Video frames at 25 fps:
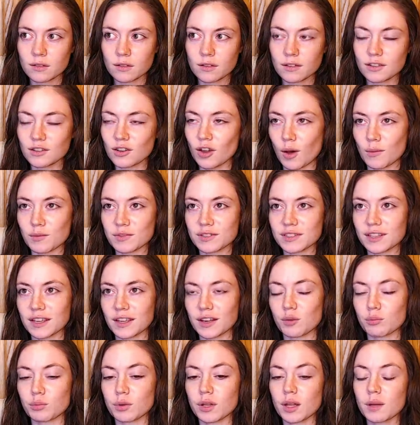No, I'm just
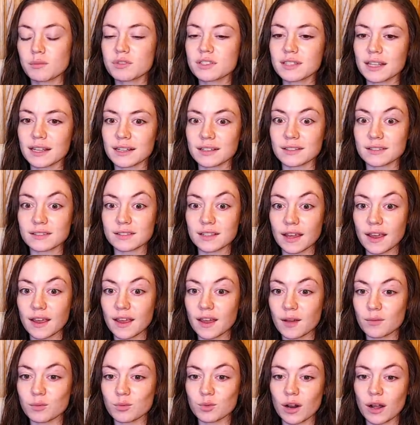kidding. But I'm just like,
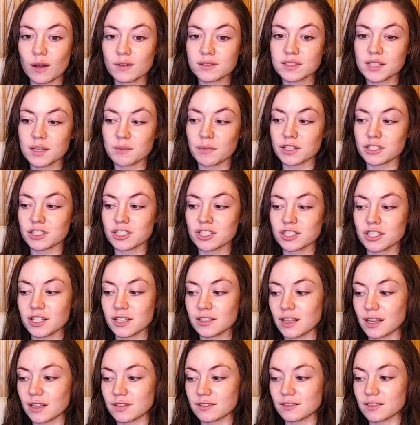damn, dude, I was on my shit
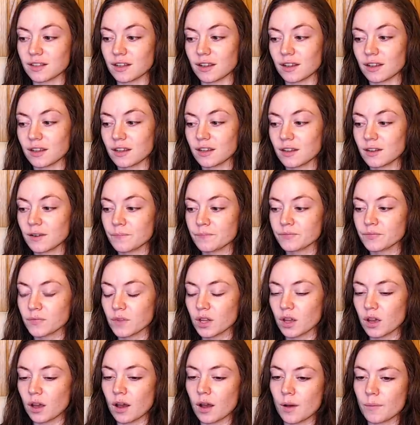that day.
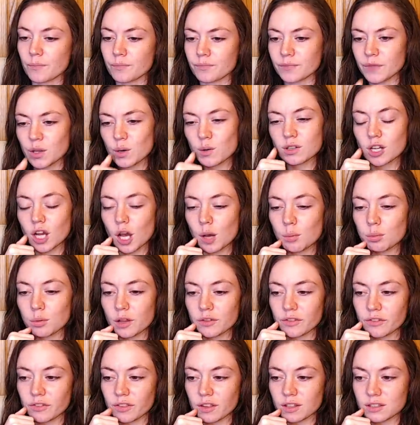There were a couple
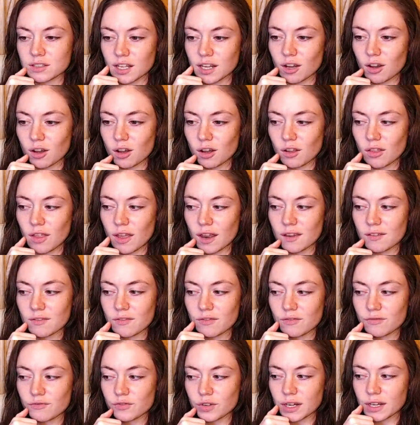other things I called that
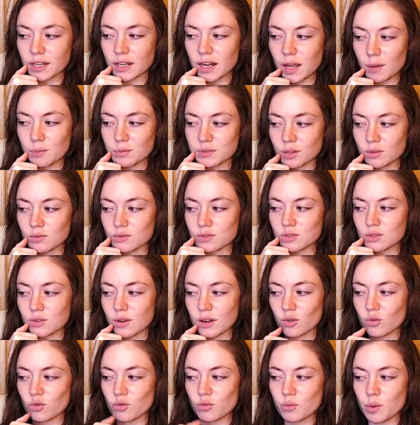freaking episode, too. I
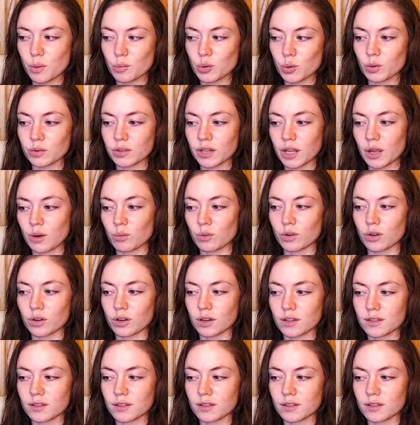don't remember what they were.